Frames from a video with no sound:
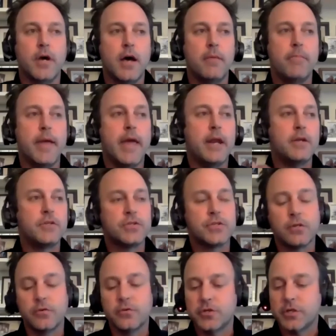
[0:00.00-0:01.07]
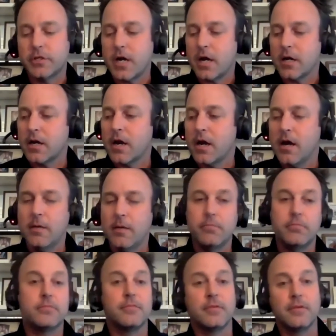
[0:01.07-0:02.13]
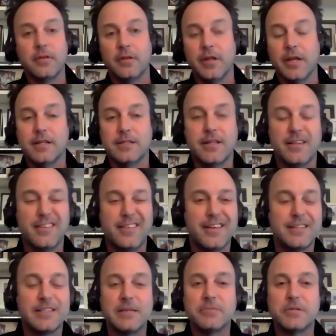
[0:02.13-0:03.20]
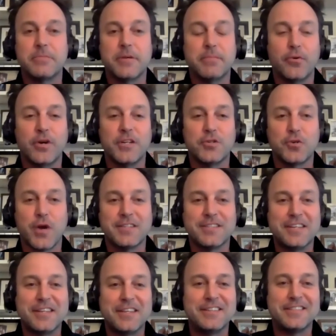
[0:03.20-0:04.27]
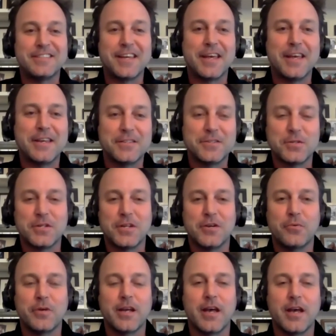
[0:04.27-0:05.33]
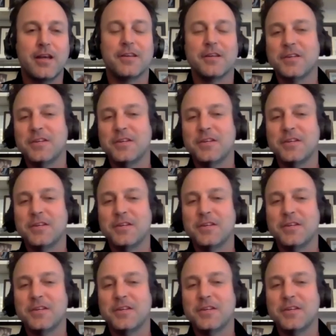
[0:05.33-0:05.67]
managesolution.com. The LinkedIn thing seems to be pretty trusty these days. We kind of